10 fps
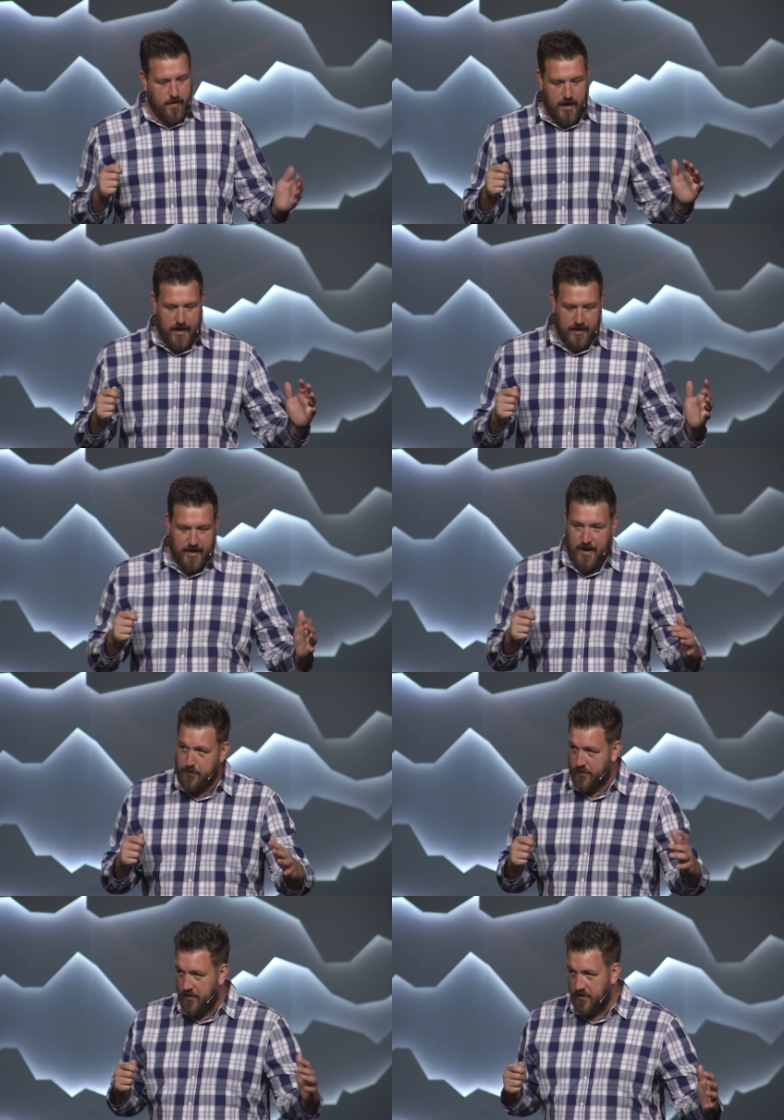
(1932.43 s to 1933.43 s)
uh,
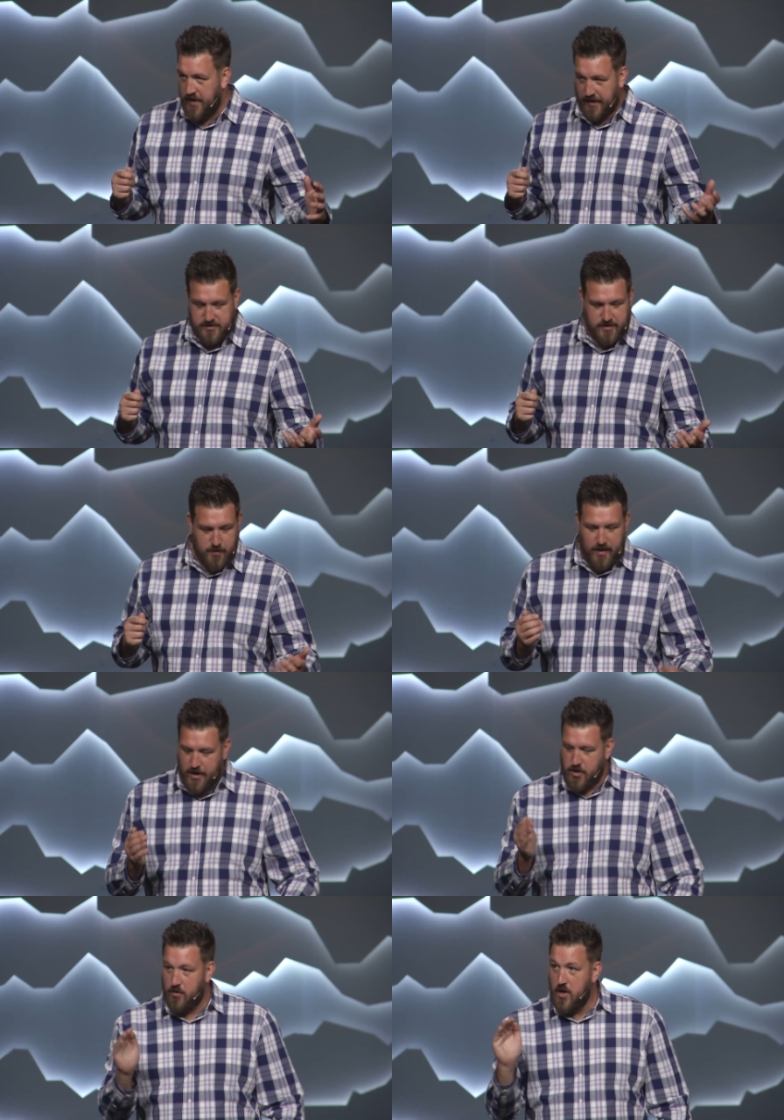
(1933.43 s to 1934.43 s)
cup next nearby,
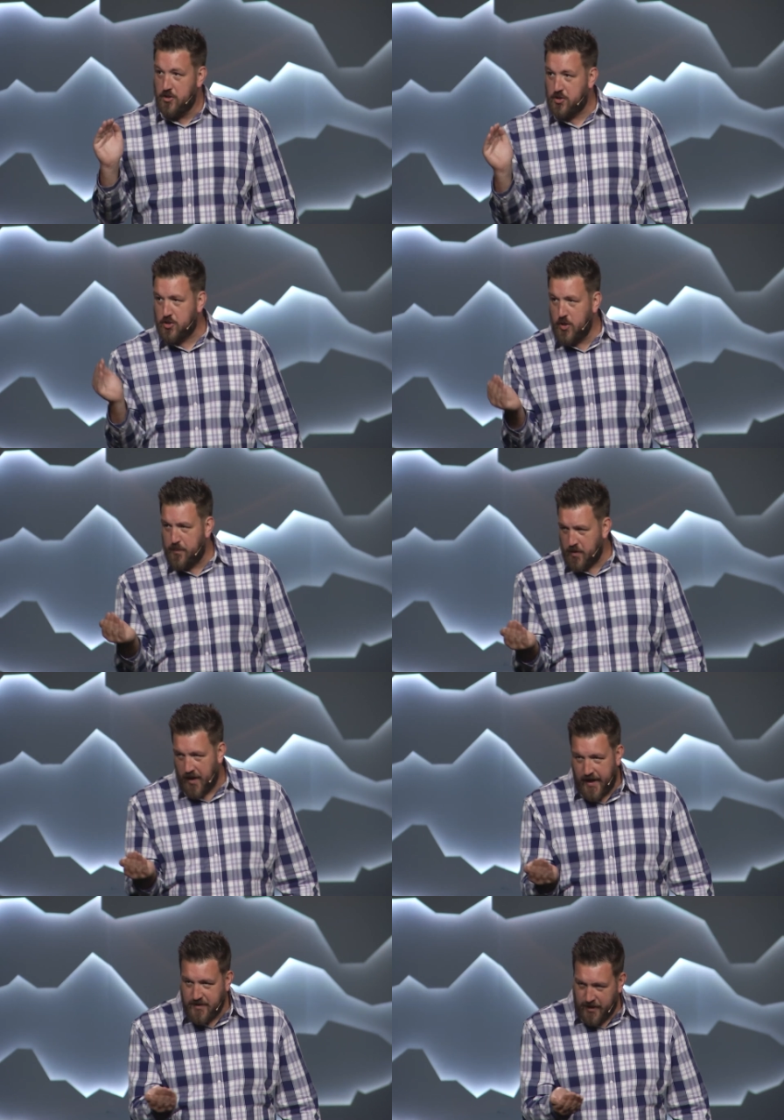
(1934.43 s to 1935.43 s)
you scoop your
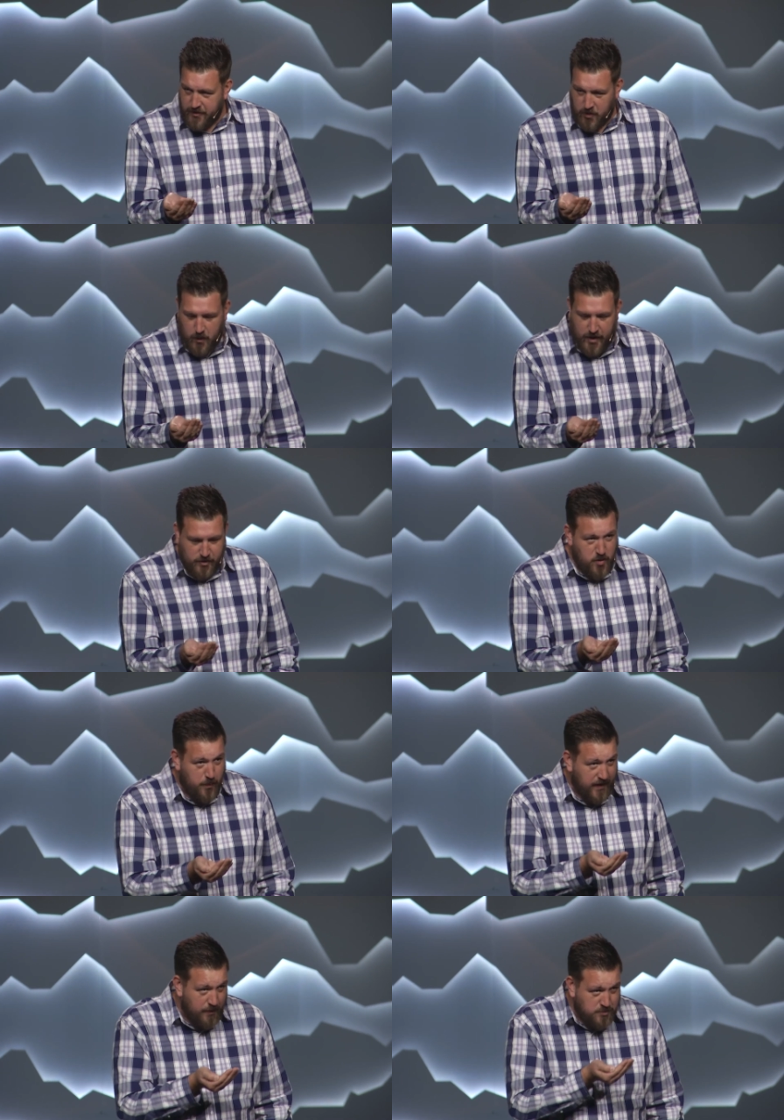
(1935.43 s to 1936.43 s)
hand under the water and you
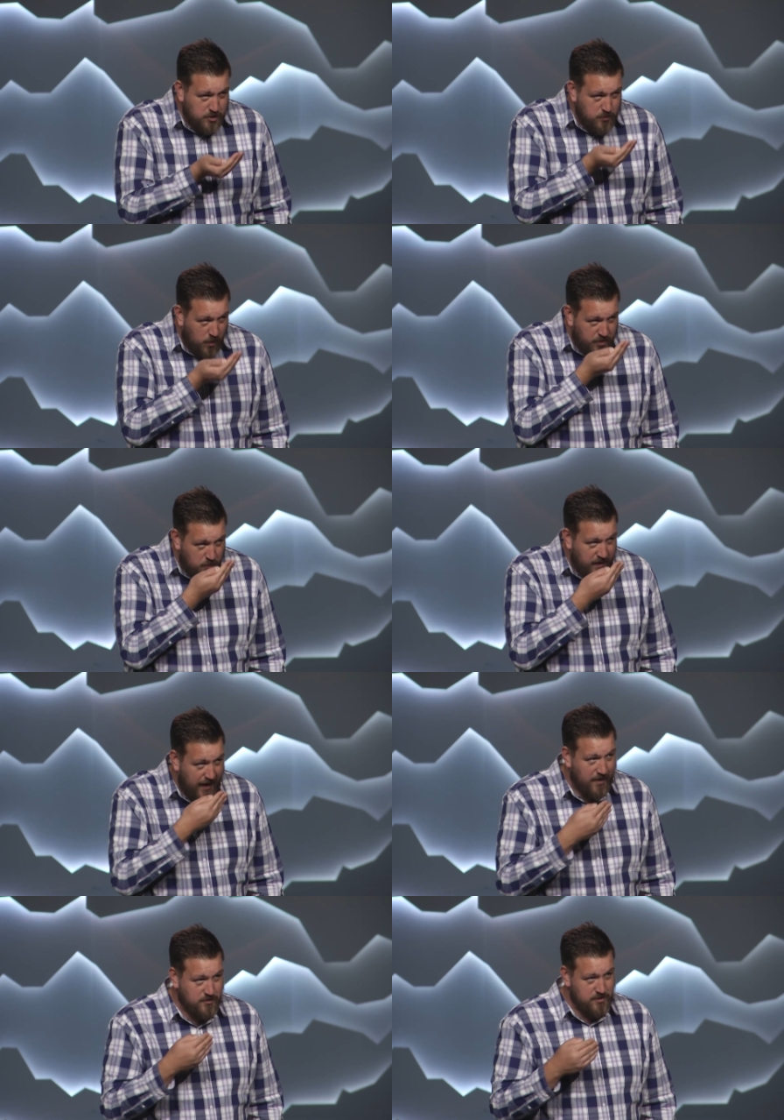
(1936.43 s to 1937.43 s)
pick up two or three
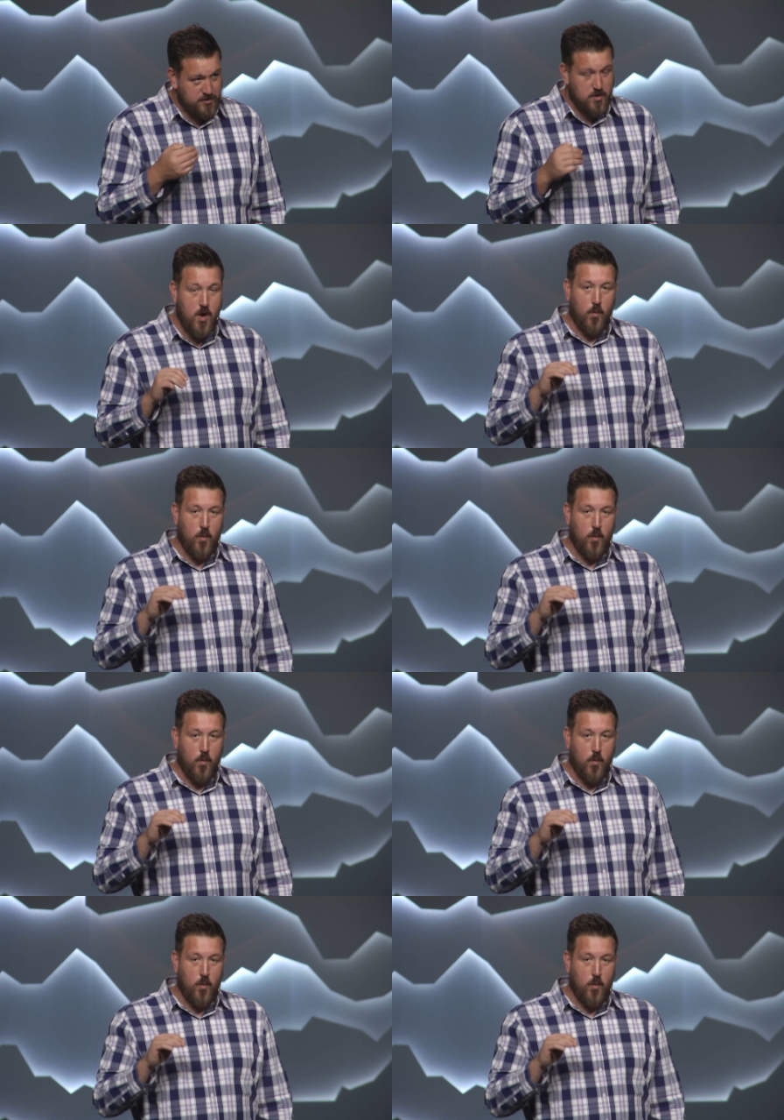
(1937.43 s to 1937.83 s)
ounces.